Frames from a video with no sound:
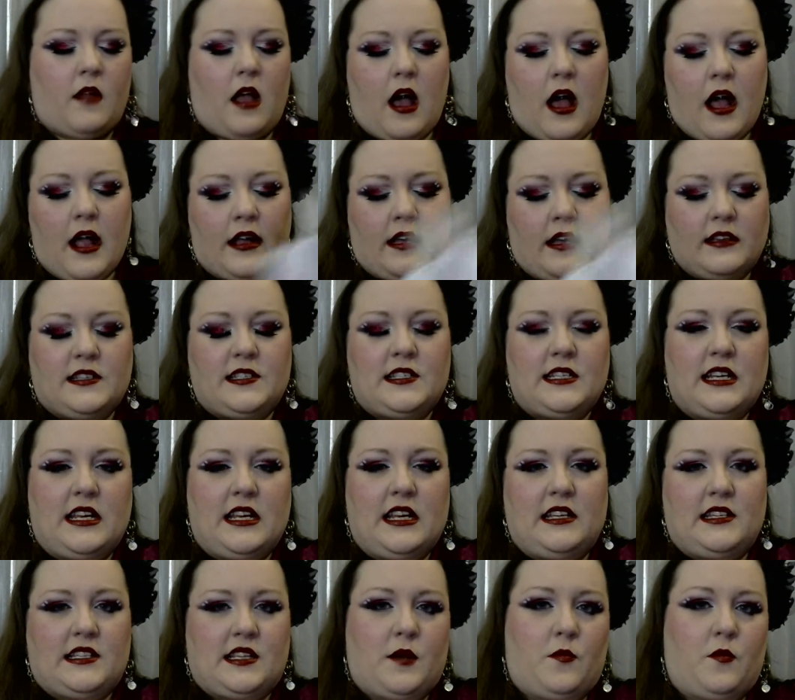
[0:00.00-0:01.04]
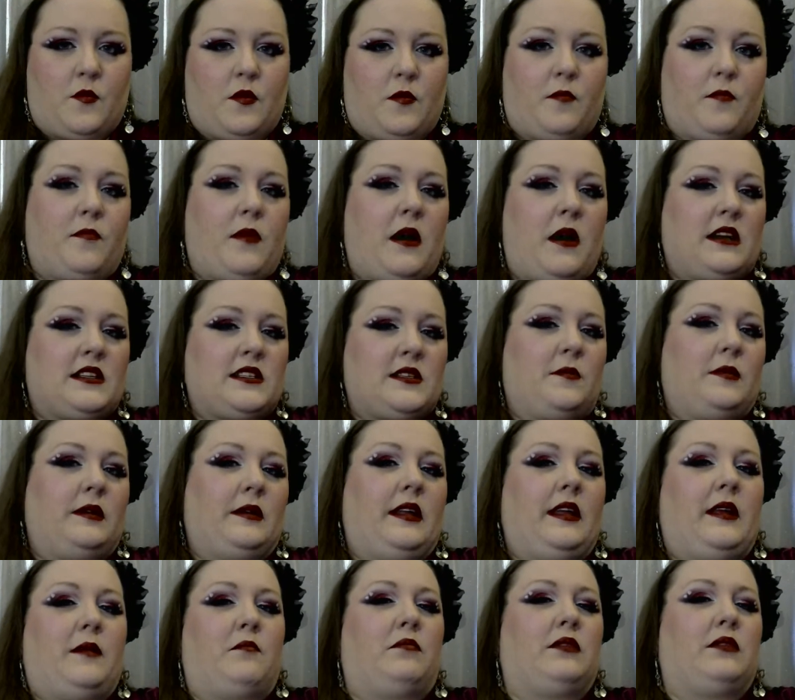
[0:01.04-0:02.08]
I could see someone
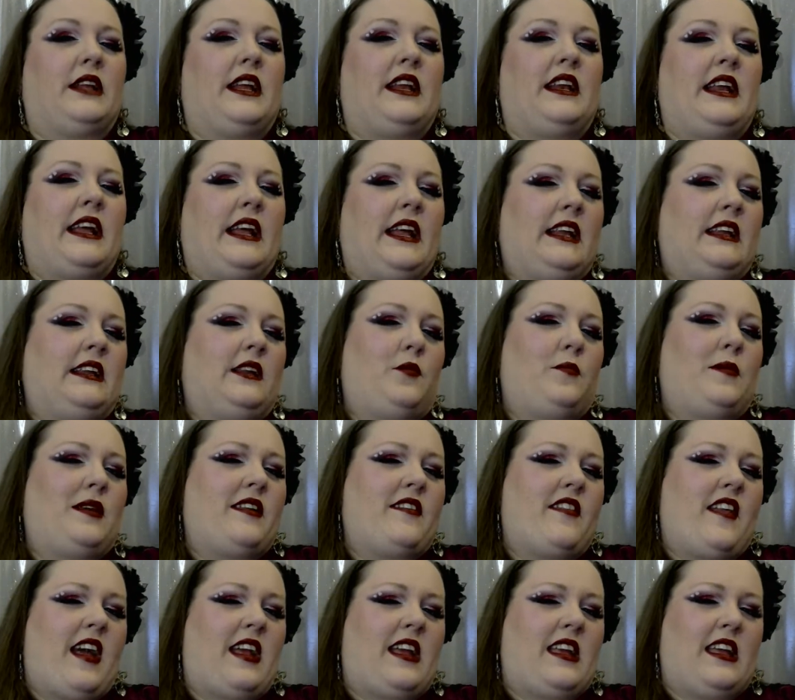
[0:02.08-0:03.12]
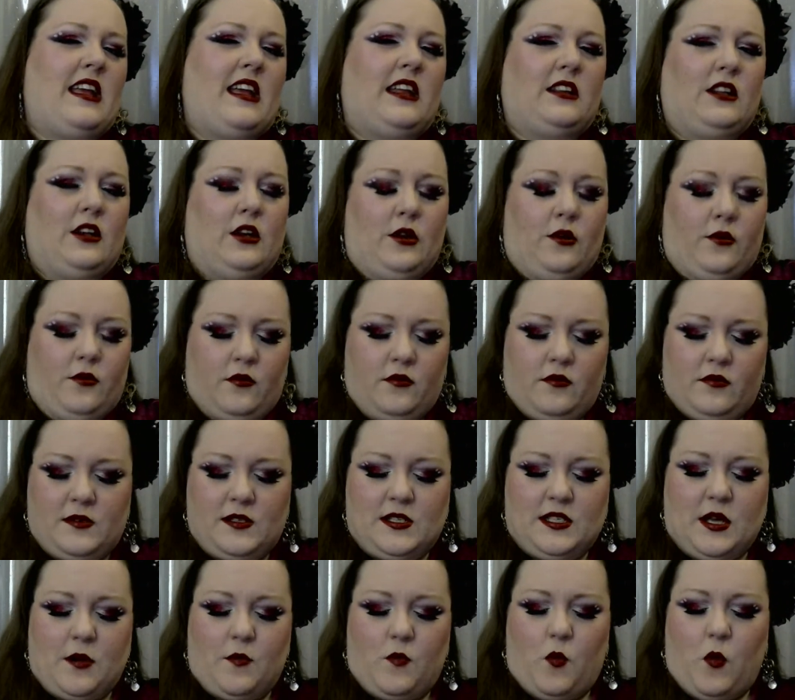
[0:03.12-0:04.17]
possibly blending in a little bit of that yellow
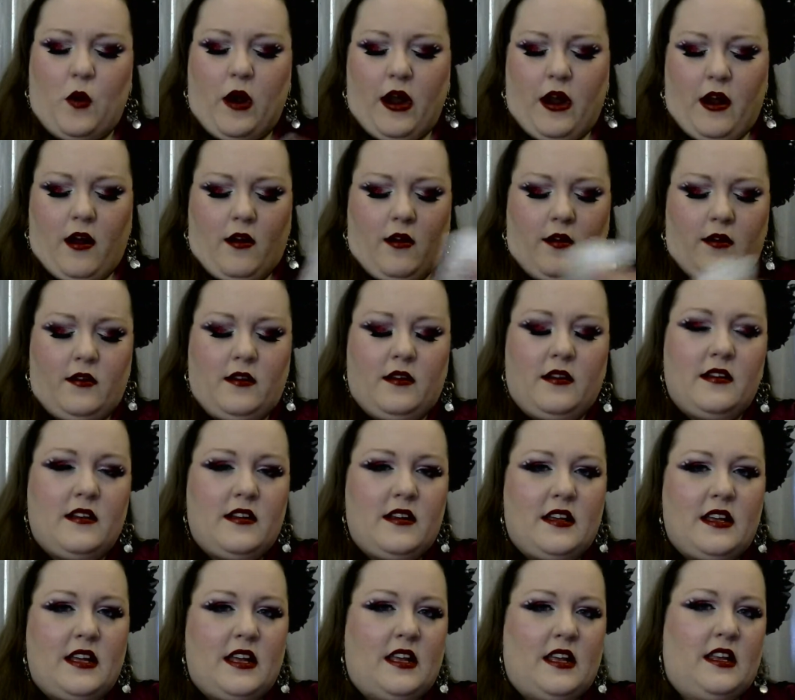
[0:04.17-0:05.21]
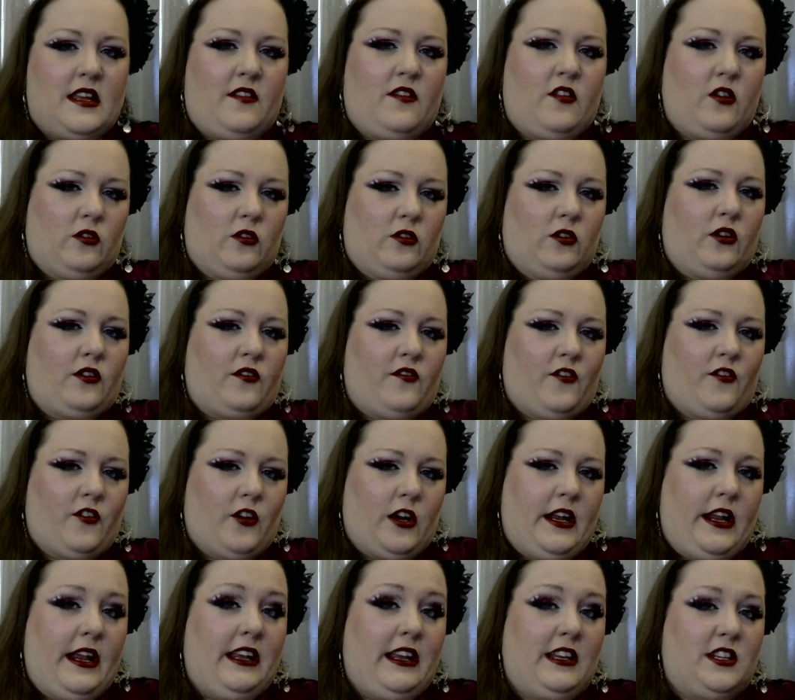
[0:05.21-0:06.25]
somewhere in their look for
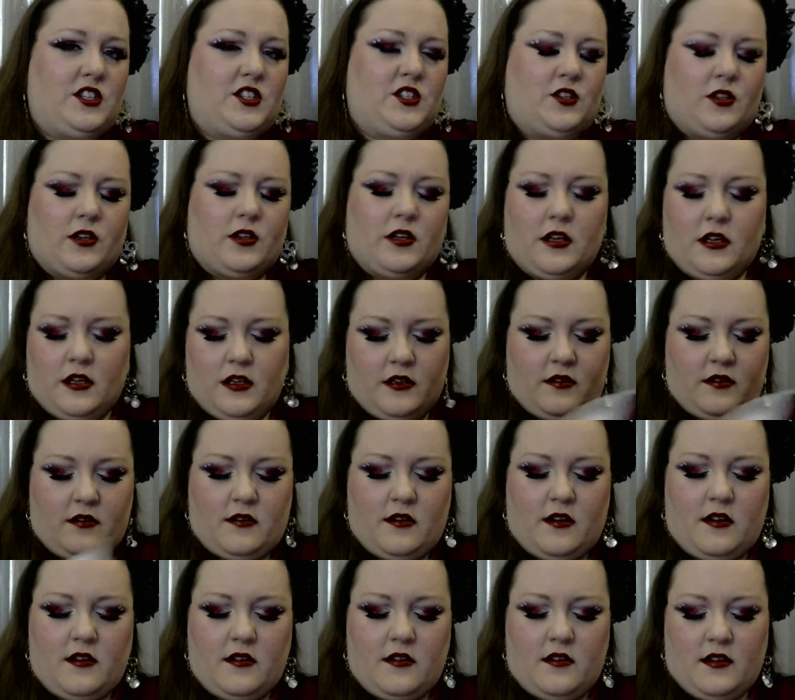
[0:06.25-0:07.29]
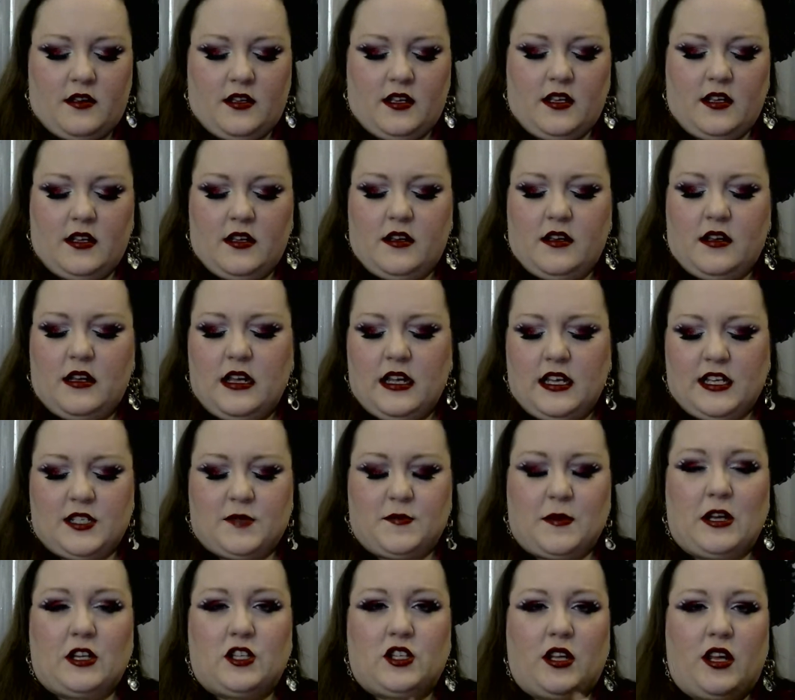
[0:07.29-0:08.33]
Easter.
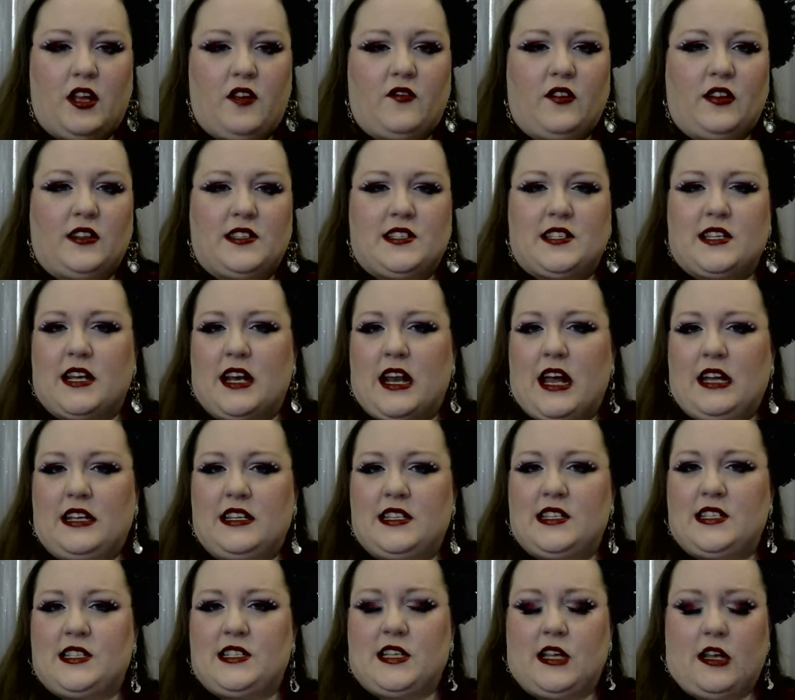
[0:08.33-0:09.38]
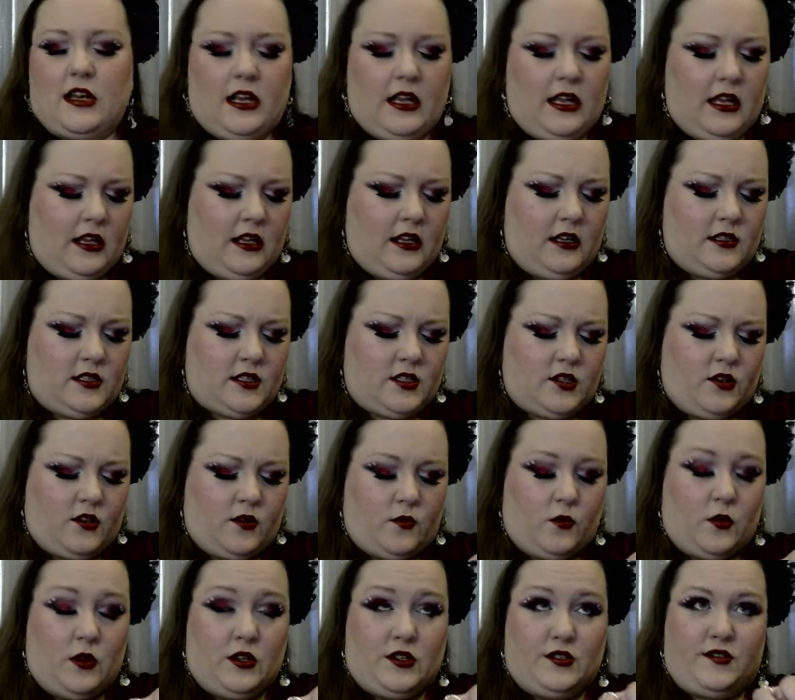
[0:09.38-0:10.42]
Especially if it's a nice sunny Easter,
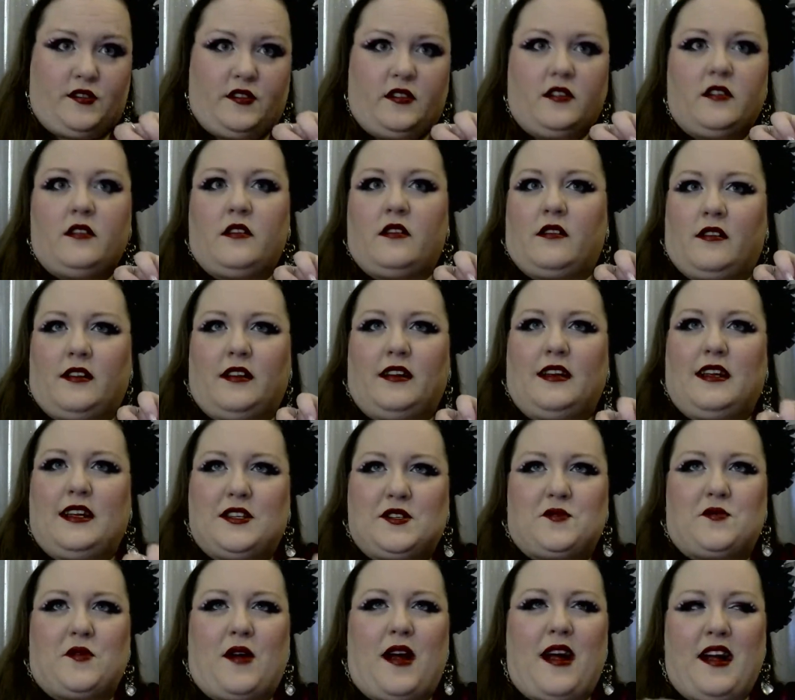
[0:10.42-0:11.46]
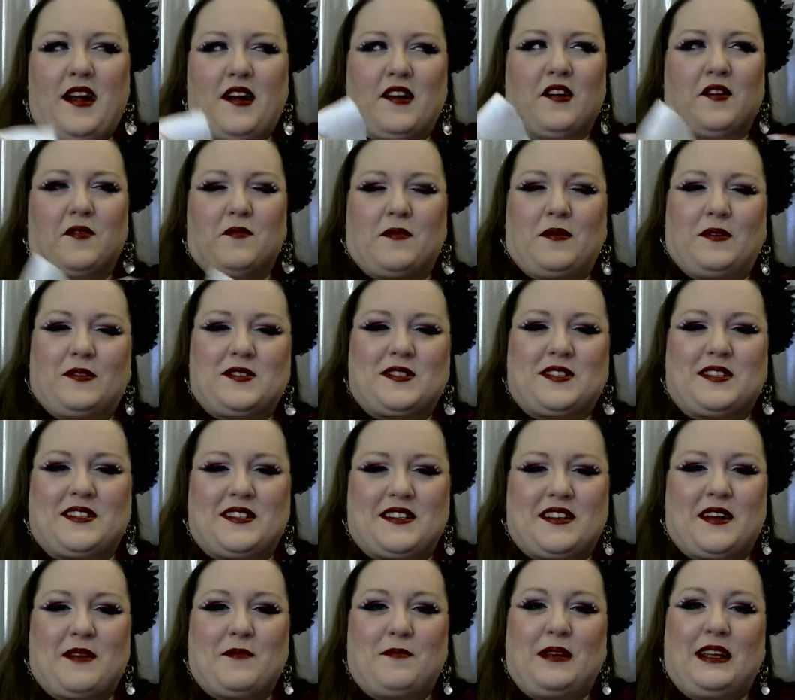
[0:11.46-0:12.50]
which is rare. Most of the
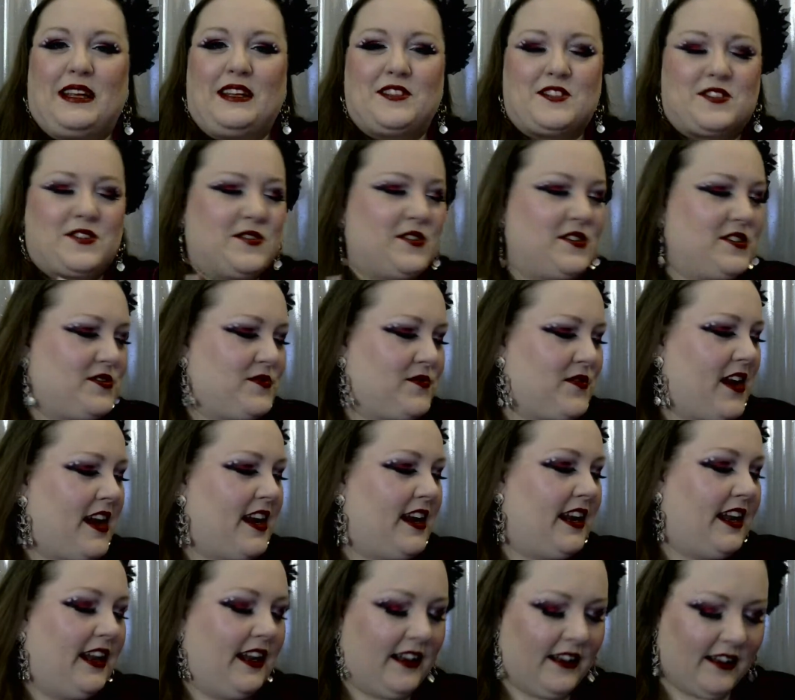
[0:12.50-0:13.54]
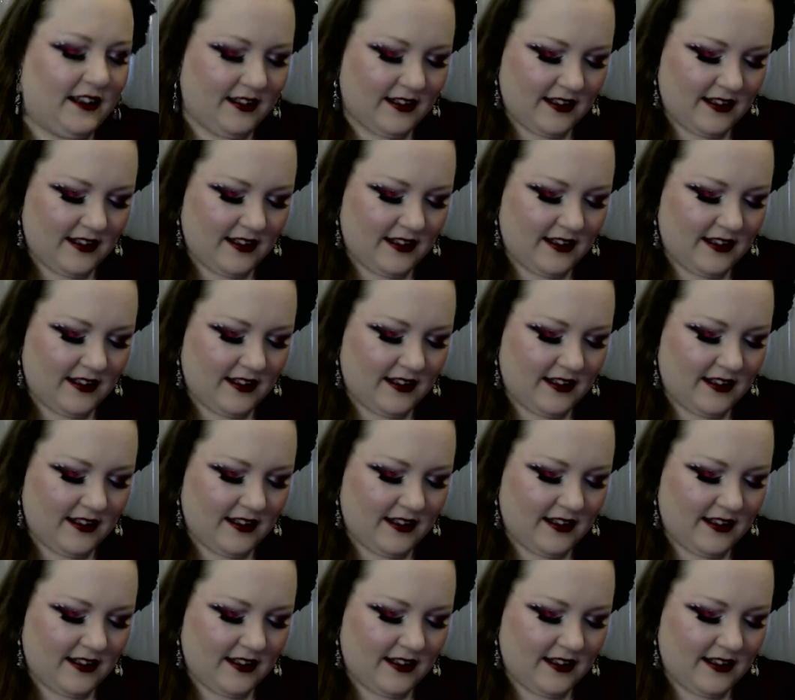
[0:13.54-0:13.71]
time Easter it's raining.